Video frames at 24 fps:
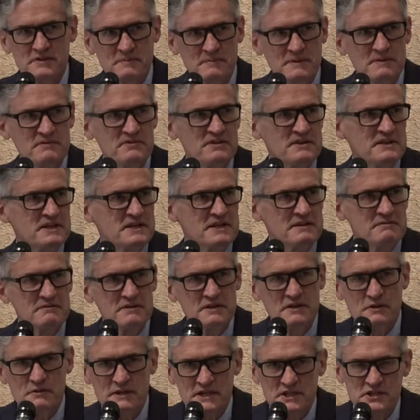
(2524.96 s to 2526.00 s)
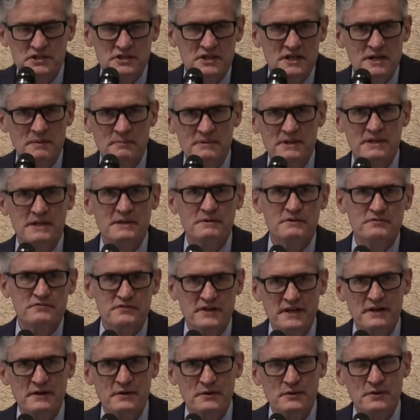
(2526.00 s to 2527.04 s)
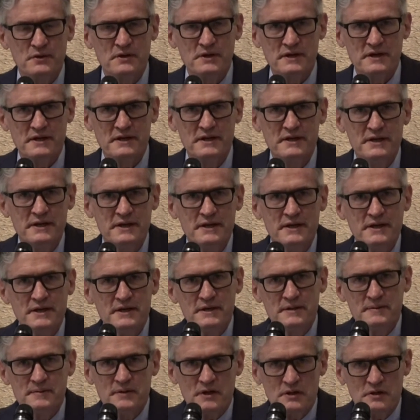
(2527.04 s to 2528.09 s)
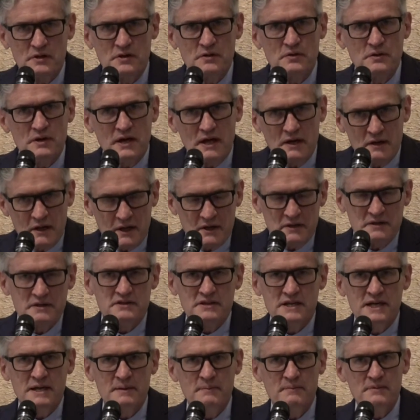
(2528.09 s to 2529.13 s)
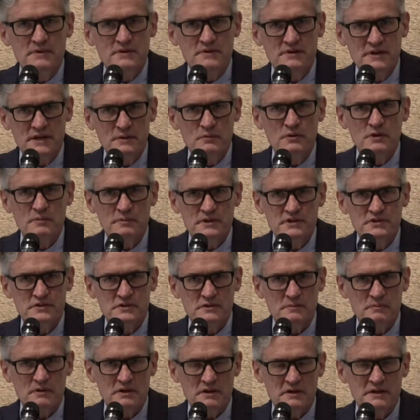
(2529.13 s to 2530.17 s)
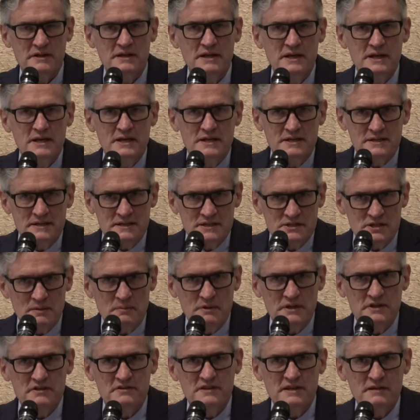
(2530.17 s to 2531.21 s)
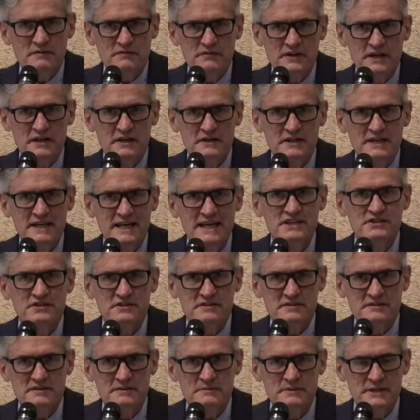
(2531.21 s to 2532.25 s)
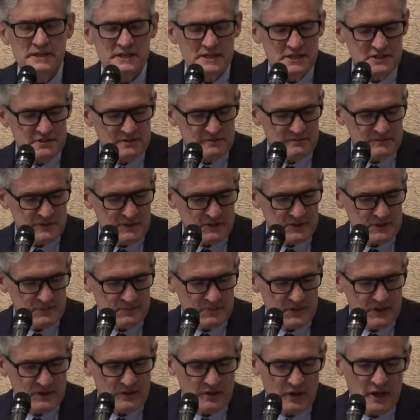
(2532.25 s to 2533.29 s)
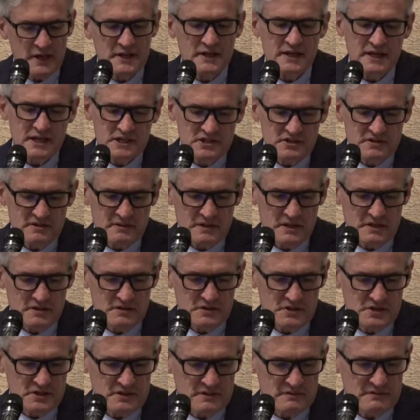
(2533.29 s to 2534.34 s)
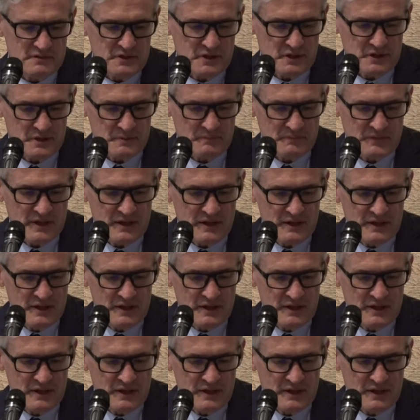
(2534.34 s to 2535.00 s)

Sometimes you think you've done a great job and then they fail locally, although a lot of the time they will be durable. The trouble is they'll fail on the edges of the radiation volume, on the edges of the surgical volume.